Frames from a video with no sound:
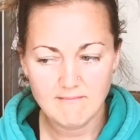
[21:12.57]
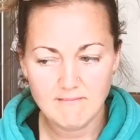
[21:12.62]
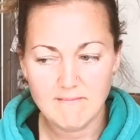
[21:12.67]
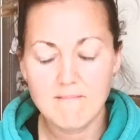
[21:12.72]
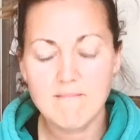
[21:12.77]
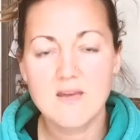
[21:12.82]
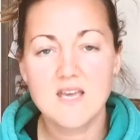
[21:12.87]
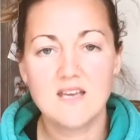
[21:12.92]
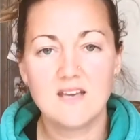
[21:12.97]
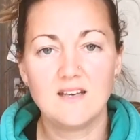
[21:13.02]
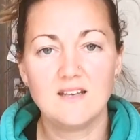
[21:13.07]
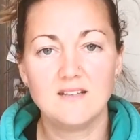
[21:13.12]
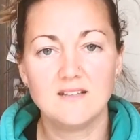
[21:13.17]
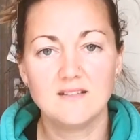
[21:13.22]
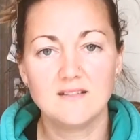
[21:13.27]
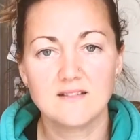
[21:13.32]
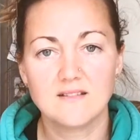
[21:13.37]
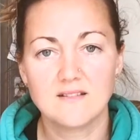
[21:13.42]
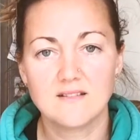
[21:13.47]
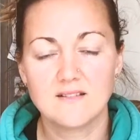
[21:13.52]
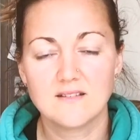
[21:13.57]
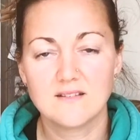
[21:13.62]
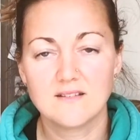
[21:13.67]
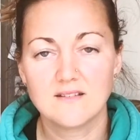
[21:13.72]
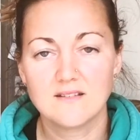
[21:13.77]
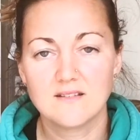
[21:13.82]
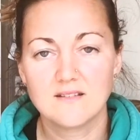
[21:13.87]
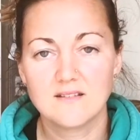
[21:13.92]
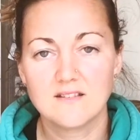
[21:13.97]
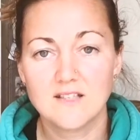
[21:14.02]
mean
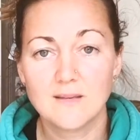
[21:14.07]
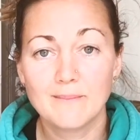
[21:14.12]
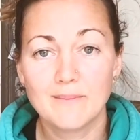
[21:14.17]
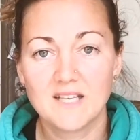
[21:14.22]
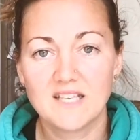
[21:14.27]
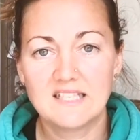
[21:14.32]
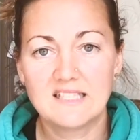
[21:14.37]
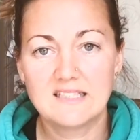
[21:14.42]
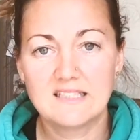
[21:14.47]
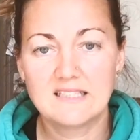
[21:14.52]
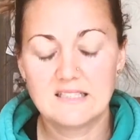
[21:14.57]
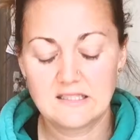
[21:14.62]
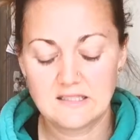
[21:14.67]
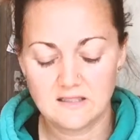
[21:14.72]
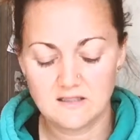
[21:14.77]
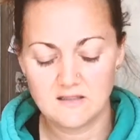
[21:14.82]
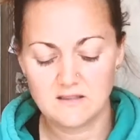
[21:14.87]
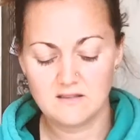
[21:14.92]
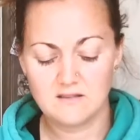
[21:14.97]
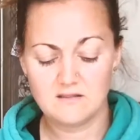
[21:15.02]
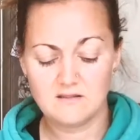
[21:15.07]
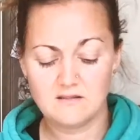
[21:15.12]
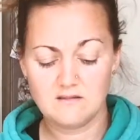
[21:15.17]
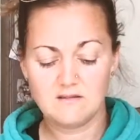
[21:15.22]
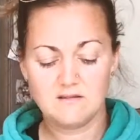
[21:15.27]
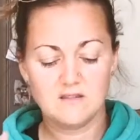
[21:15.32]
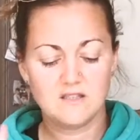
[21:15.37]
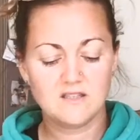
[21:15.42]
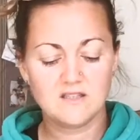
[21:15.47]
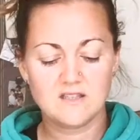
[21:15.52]
to me?
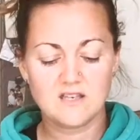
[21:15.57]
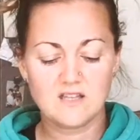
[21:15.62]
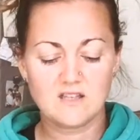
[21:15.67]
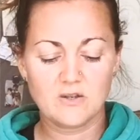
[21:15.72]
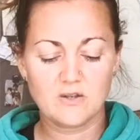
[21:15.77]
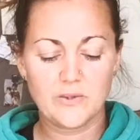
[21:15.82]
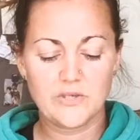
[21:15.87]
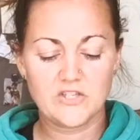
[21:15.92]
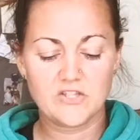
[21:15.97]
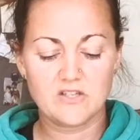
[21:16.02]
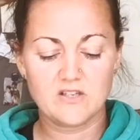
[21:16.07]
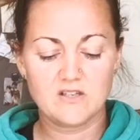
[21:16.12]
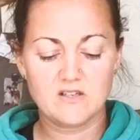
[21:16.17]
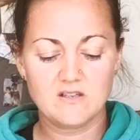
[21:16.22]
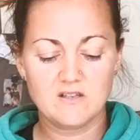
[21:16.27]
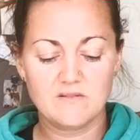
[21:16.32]
There's another question.